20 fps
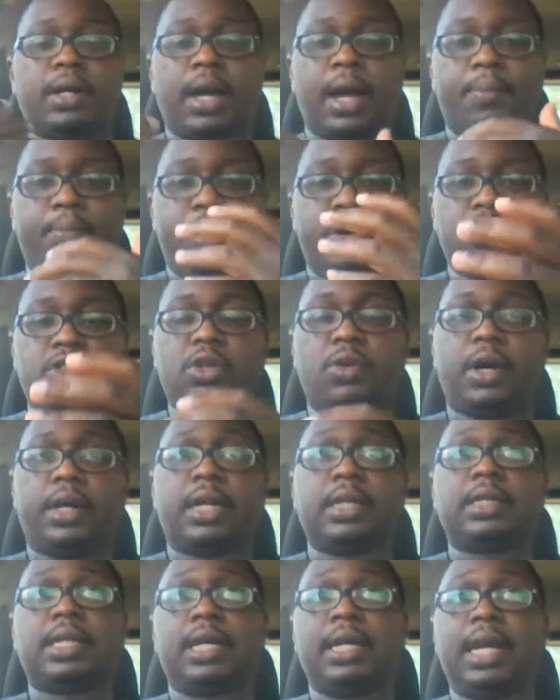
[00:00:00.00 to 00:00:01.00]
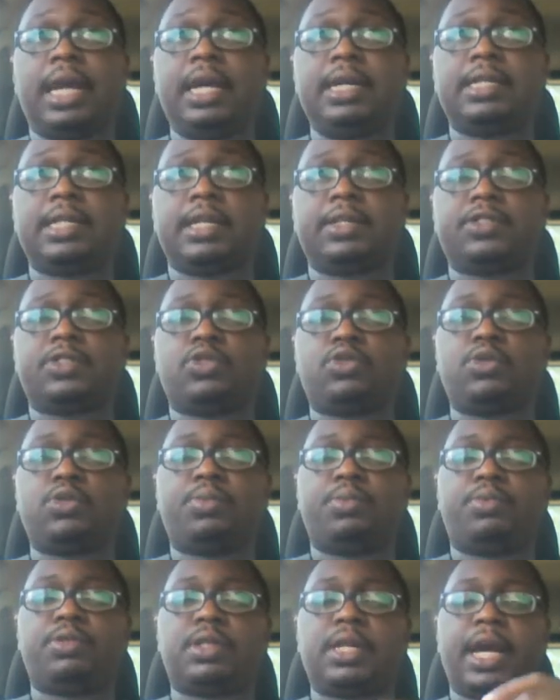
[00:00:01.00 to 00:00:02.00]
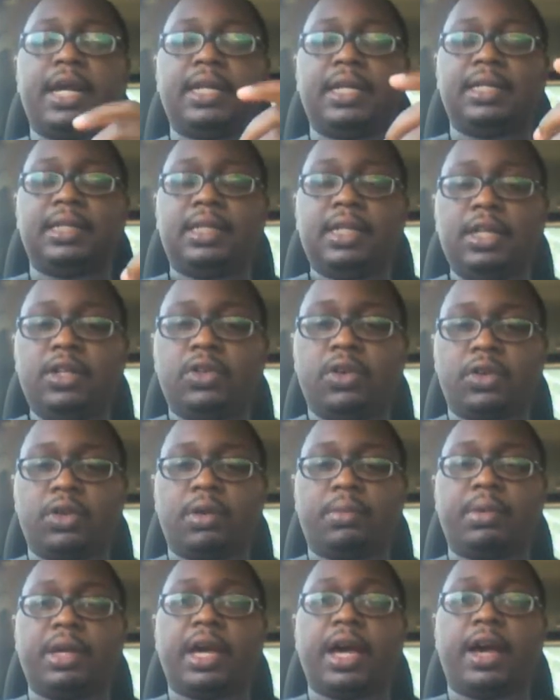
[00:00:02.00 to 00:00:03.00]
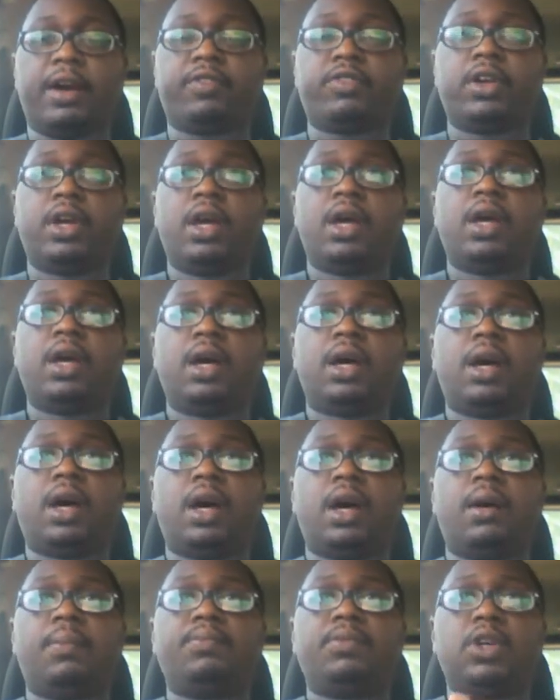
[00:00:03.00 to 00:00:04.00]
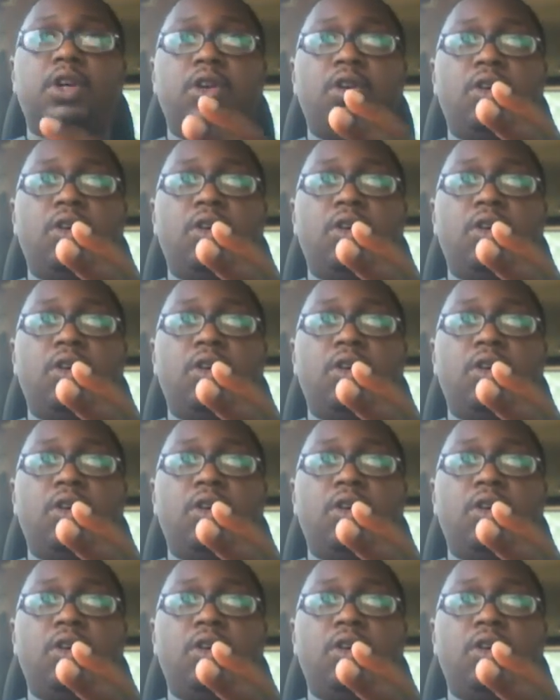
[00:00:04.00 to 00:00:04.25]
appoint someone as an agent to sign a deed on your behalf. The